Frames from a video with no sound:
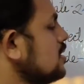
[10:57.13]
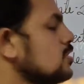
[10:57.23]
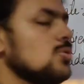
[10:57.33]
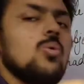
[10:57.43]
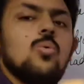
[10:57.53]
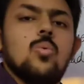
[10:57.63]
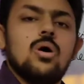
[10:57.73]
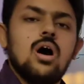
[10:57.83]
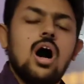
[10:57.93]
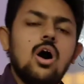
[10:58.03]
So
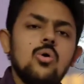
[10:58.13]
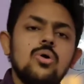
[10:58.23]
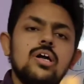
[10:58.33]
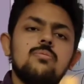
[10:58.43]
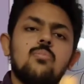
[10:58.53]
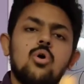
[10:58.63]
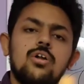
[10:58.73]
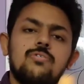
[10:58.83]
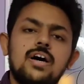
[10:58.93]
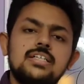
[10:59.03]
how it
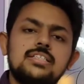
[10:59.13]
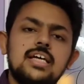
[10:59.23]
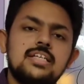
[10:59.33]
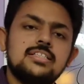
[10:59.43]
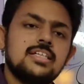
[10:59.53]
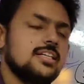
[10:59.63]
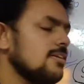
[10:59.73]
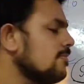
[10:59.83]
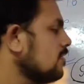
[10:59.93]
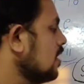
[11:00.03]
modifies the adjective?